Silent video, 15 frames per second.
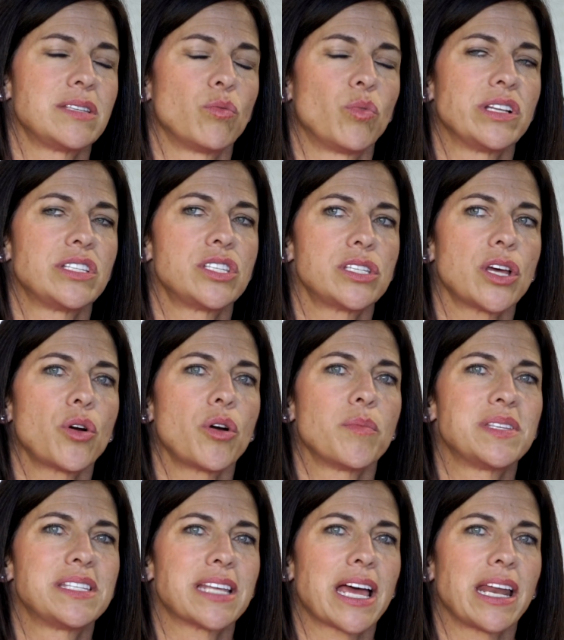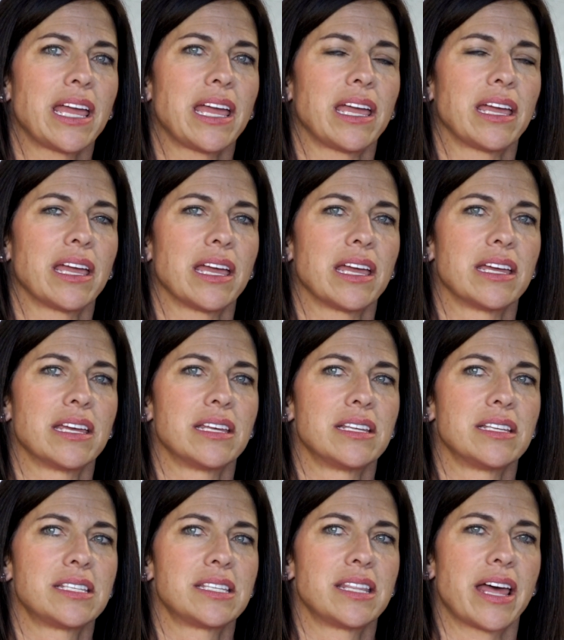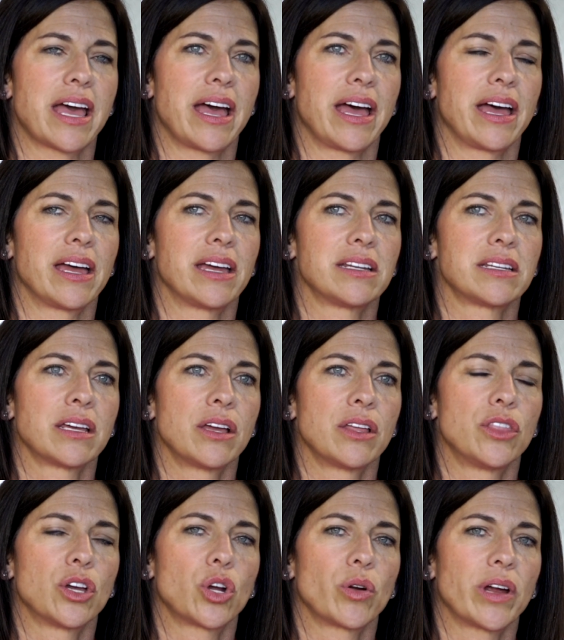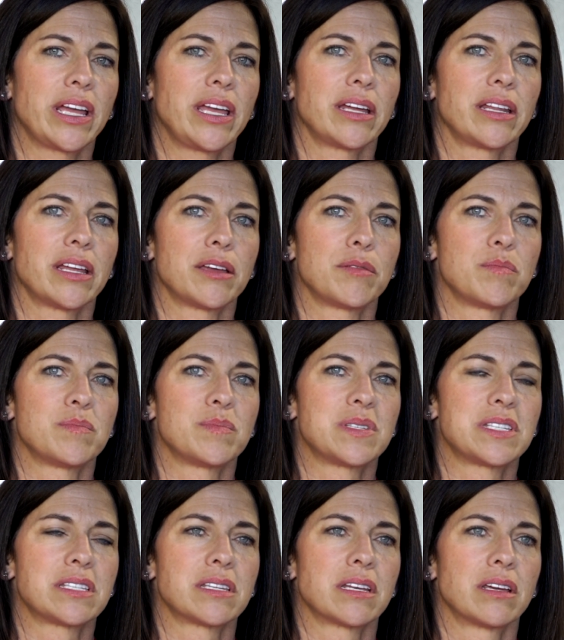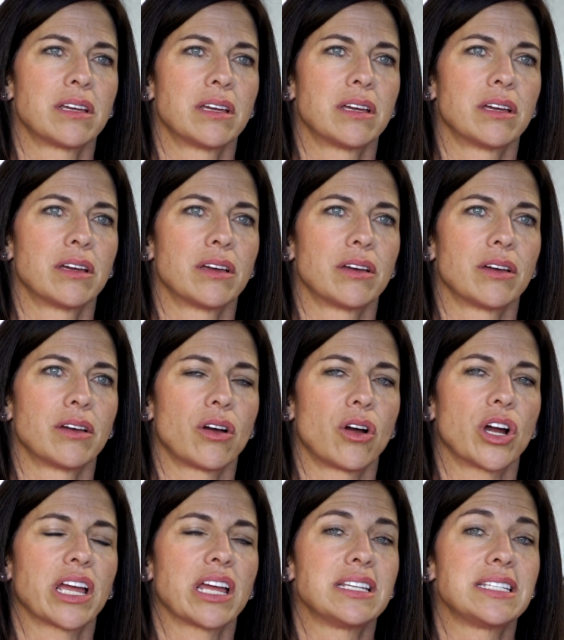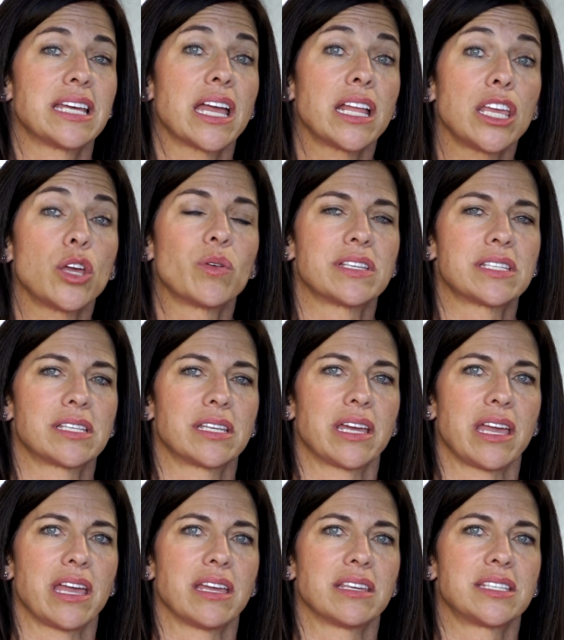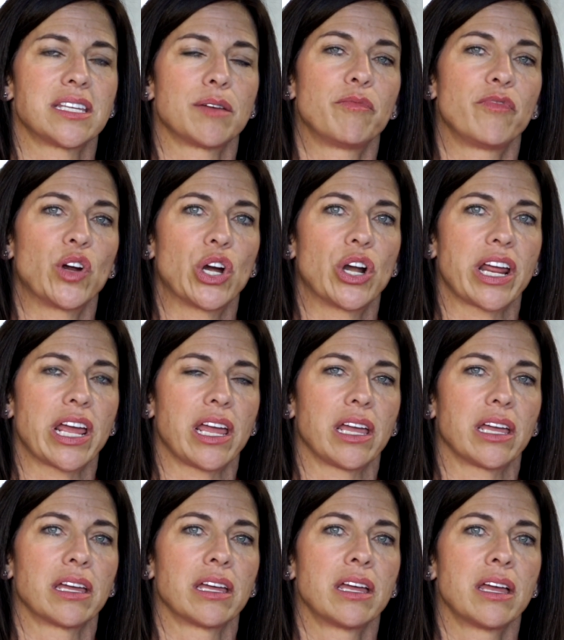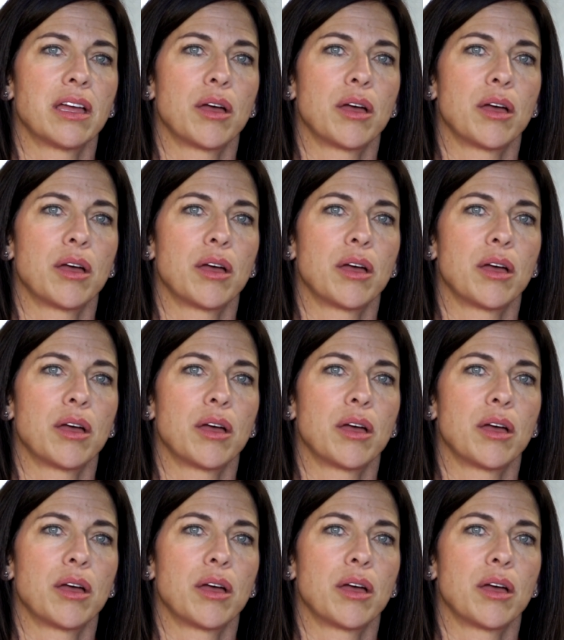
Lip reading: What's so upsetting is that the curriculums are continuously subverting